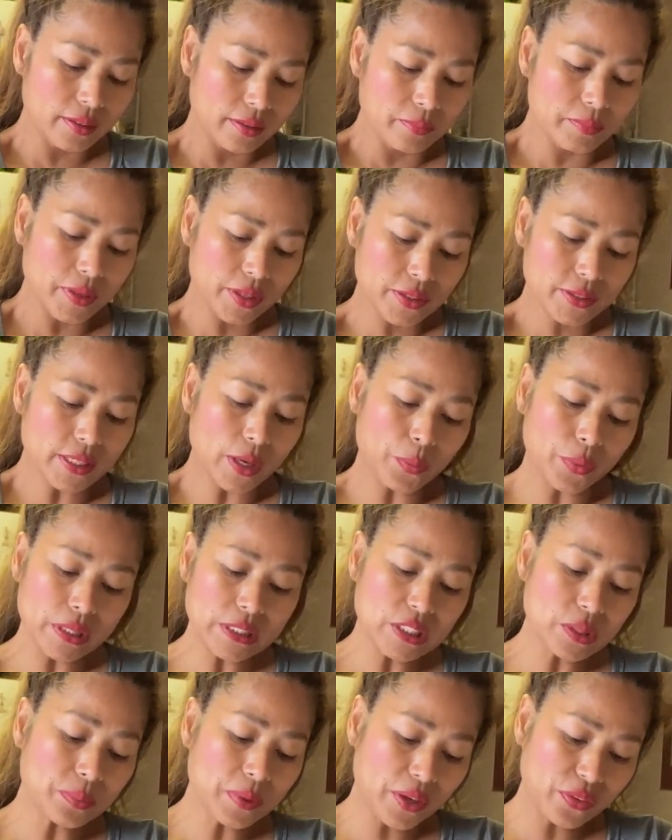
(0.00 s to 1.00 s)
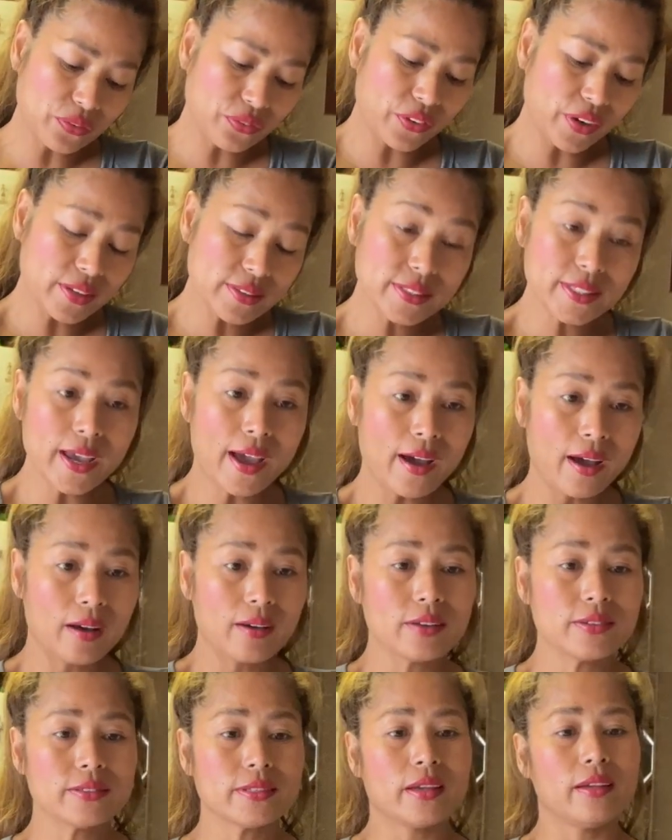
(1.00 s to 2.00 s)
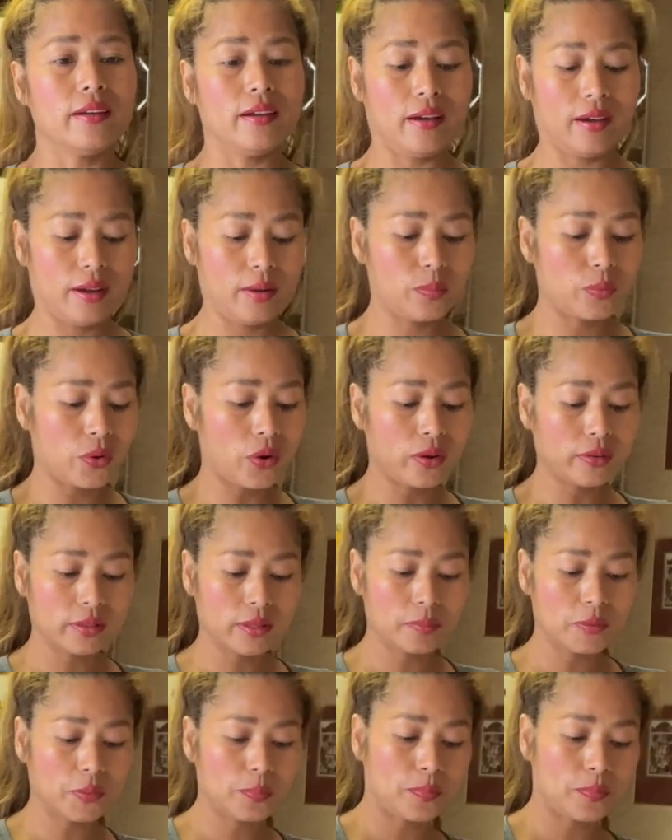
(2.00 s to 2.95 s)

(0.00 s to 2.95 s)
because I went to my friend's house and I brought them a